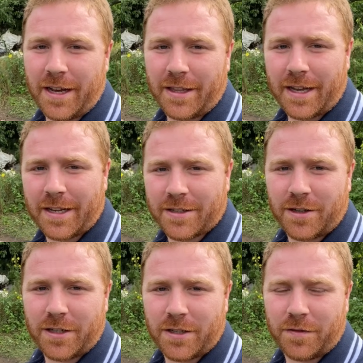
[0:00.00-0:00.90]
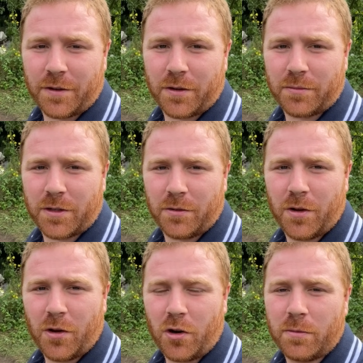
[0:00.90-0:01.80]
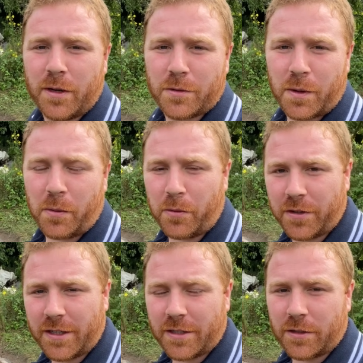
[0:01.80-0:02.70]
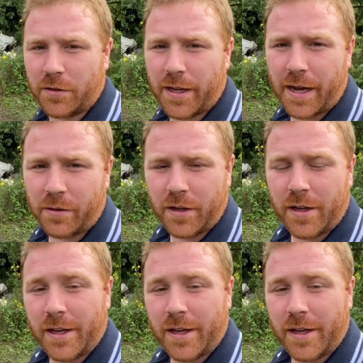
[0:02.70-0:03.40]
And that has nicely filled up to almost where we want it to now.